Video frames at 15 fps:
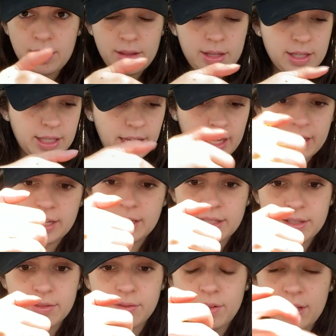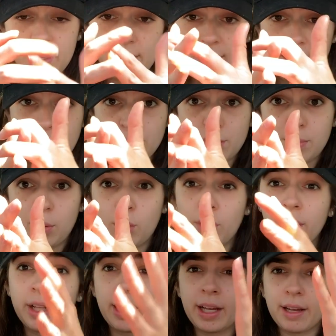this hand, as you're
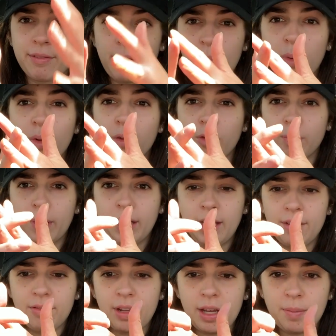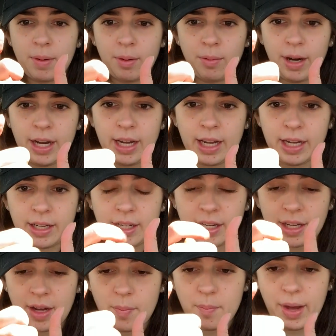pulling, like if I'm pulling with my left hand, my right hand can
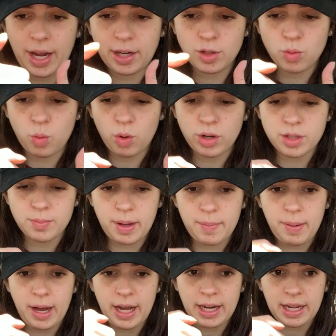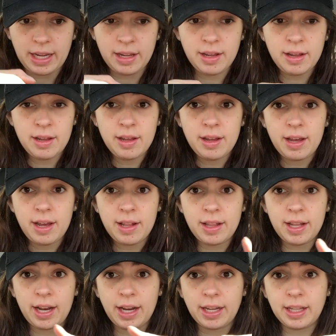come back towards my body, and
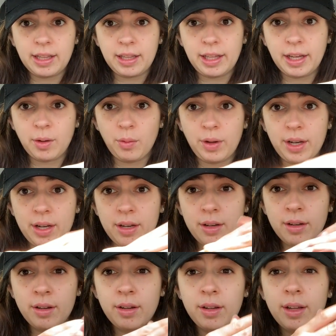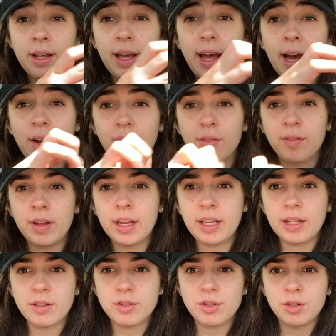then I can liquid out of it
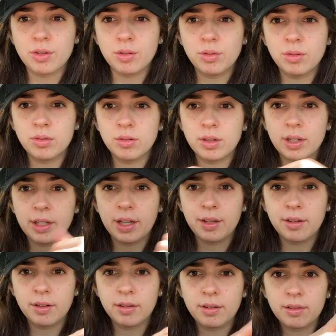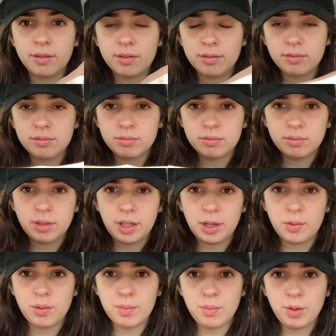into another
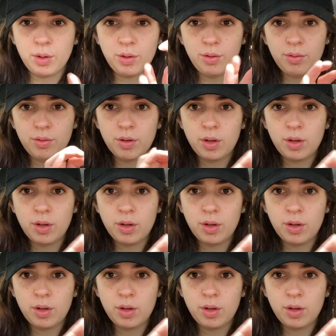liquid move.